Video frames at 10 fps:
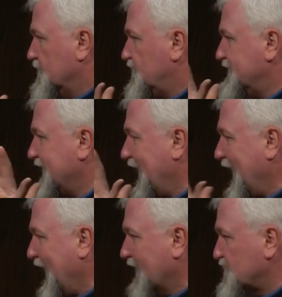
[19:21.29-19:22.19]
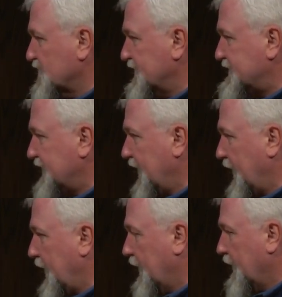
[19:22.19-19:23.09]
she's actually
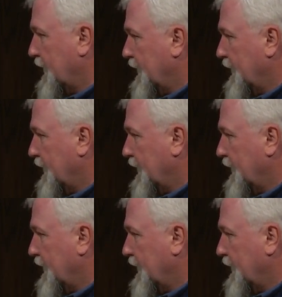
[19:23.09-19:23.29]
saying,